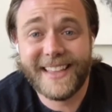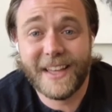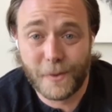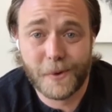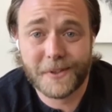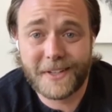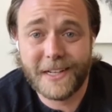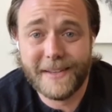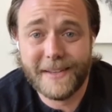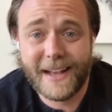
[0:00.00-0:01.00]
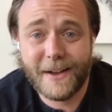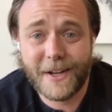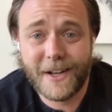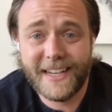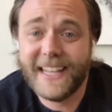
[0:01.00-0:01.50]
that the world's going to miss out
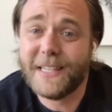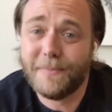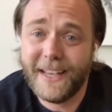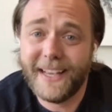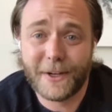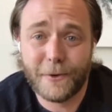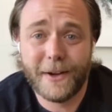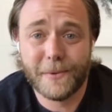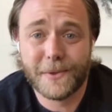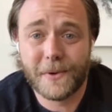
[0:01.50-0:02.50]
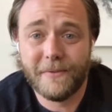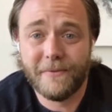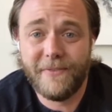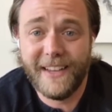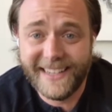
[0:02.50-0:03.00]
on is being at a great resort
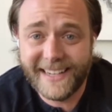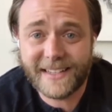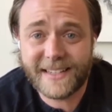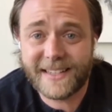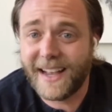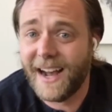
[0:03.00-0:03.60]
in Phoenix.